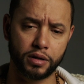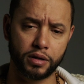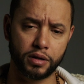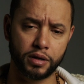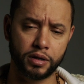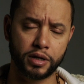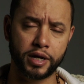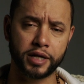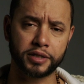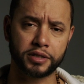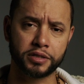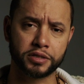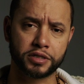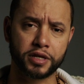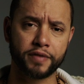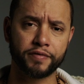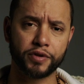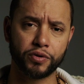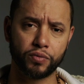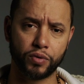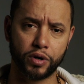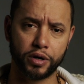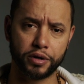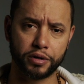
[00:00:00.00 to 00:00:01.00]
In
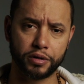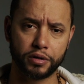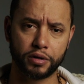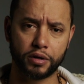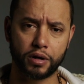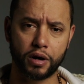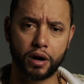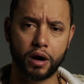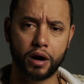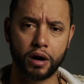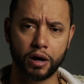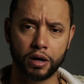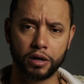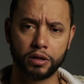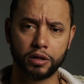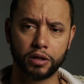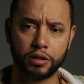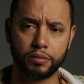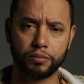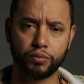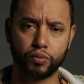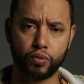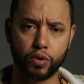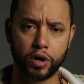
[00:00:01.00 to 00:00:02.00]
1971,
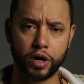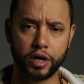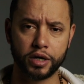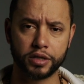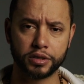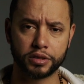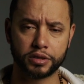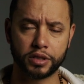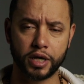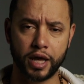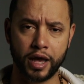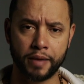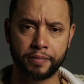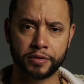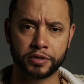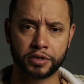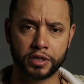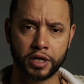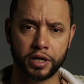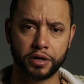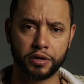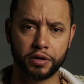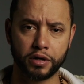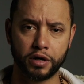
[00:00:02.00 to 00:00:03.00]
Harlem was the
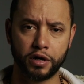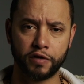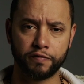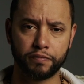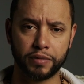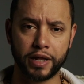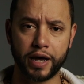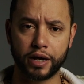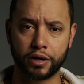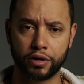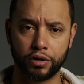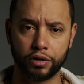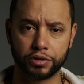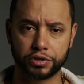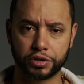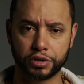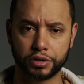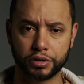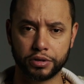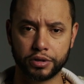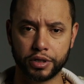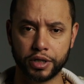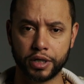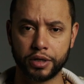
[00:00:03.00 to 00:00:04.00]
epicenter of black
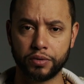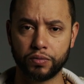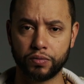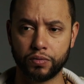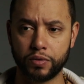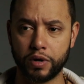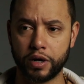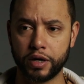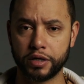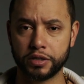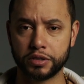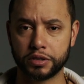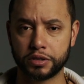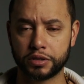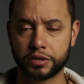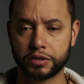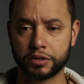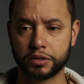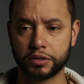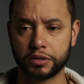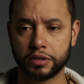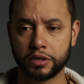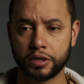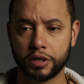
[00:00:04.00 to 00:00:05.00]
culture. It
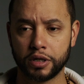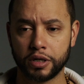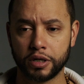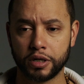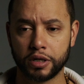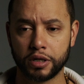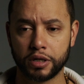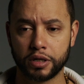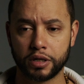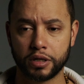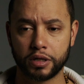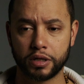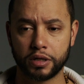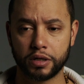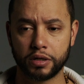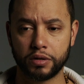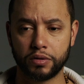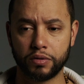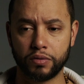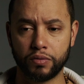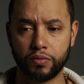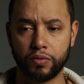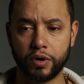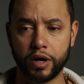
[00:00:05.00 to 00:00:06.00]
was
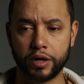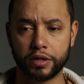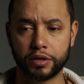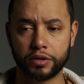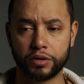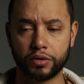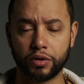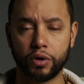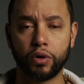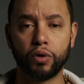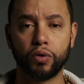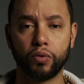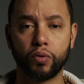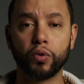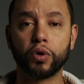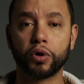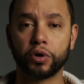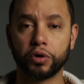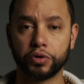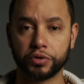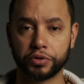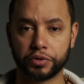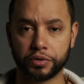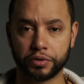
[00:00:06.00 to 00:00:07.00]
what the whole
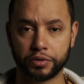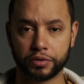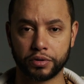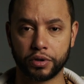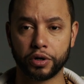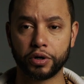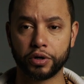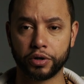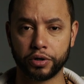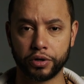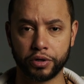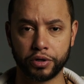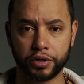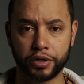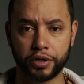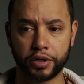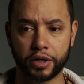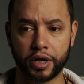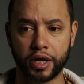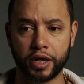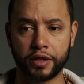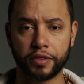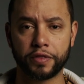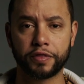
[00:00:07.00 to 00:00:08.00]
world heard
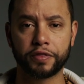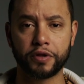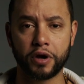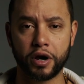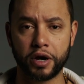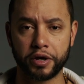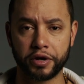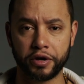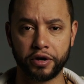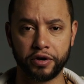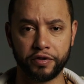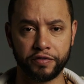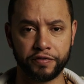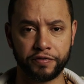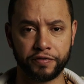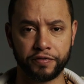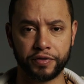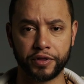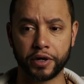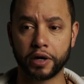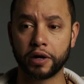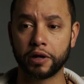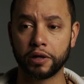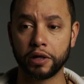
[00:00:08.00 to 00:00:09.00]
and thought of.
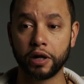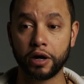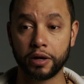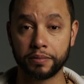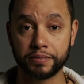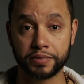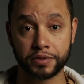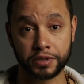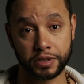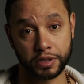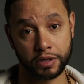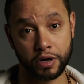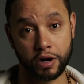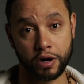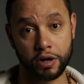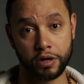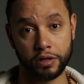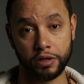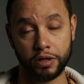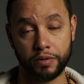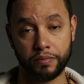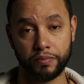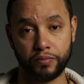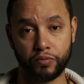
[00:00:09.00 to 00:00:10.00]
The clubs in
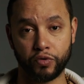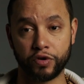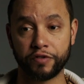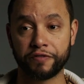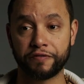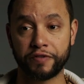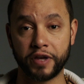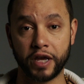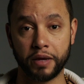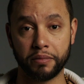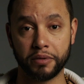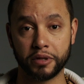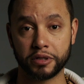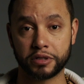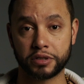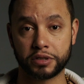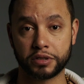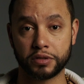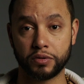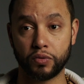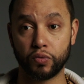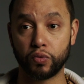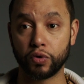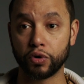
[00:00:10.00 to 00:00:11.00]
Harlem were
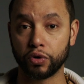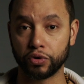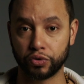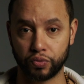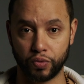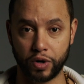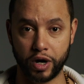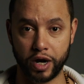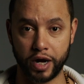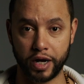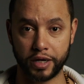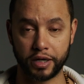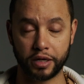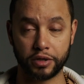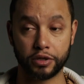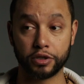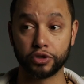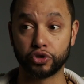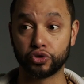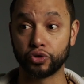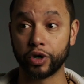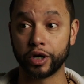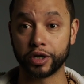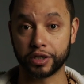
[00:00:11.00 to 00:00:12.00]
famous worldwide.
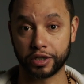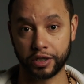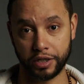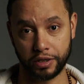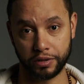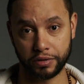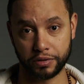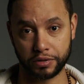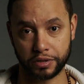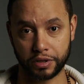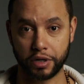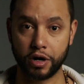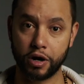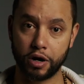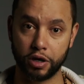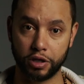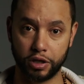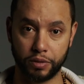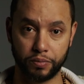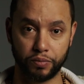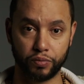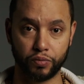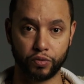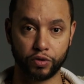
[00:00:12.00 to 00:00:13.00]
The drug dealers in
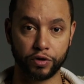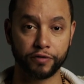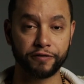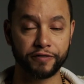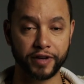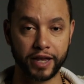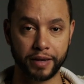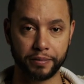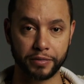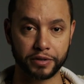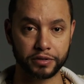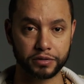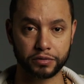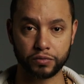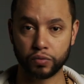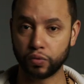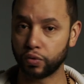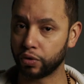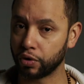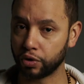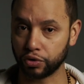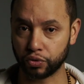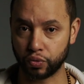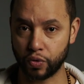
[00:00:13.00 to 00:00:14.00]
Harlem were famous
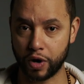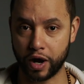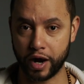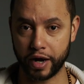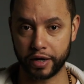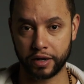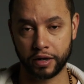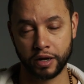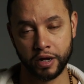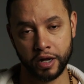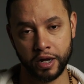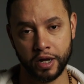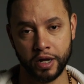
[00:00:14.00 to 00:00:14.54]
worldwide.